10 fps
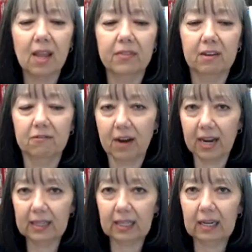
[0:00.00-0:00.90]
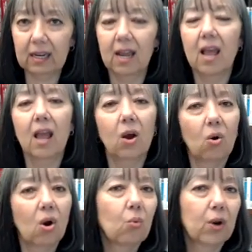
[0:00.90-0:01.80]
And then finally,
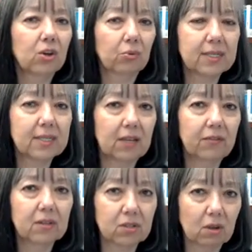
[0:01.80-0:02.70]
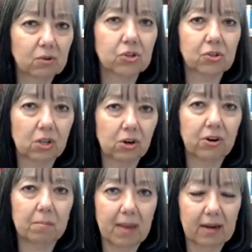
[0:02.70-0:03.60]
when you're receiving Social
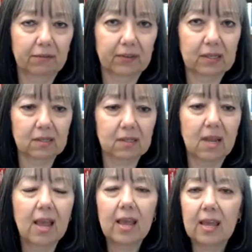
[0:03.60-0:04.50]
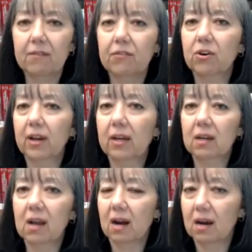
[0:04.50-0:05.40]
Security benefits, if your
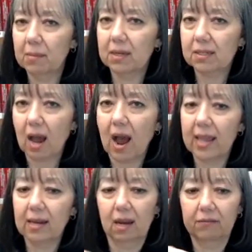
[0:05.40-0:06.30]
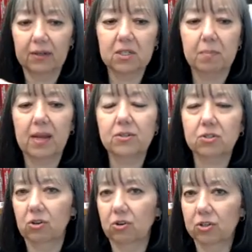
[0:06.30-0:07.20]
income is high enough and it's
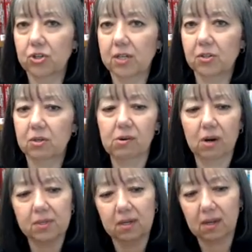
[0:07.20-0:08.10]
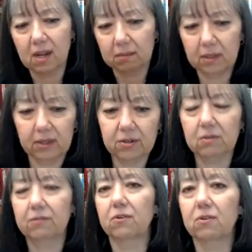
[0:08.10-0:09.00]
based on your adjusted gross income and
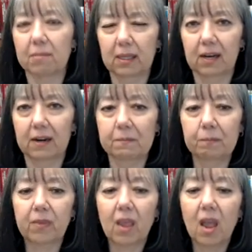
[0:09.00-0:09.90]
there's a formula,